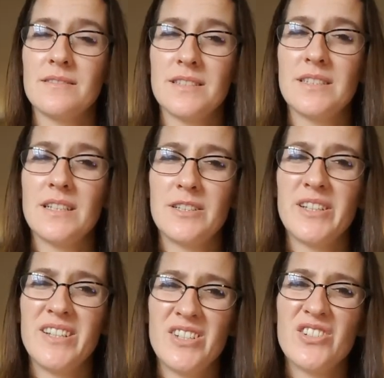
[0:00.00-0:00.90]
because
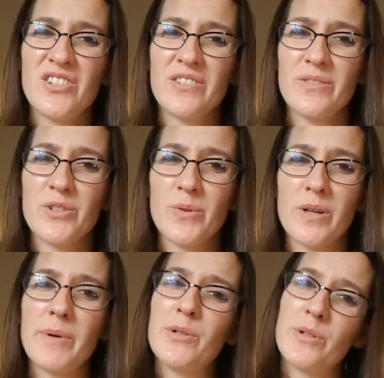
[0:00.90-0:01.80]
it's his turn for a
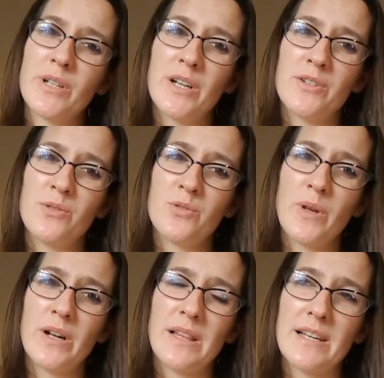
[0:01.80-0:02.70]
sweater. My daughter got a new
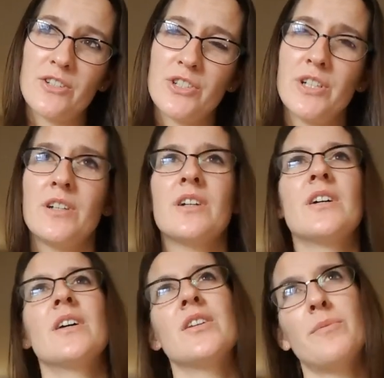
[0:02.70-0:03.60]
sweater last year.
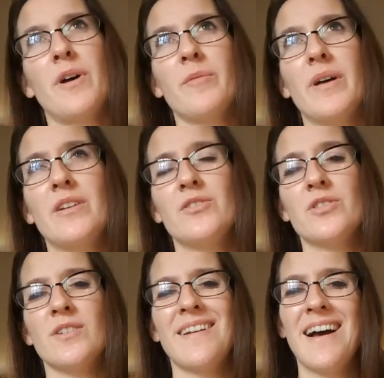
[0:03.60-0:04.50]
It's probably about his
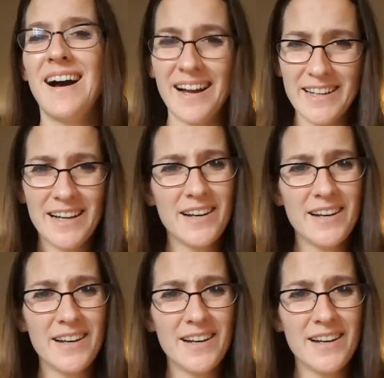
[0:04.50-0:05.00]
turn. I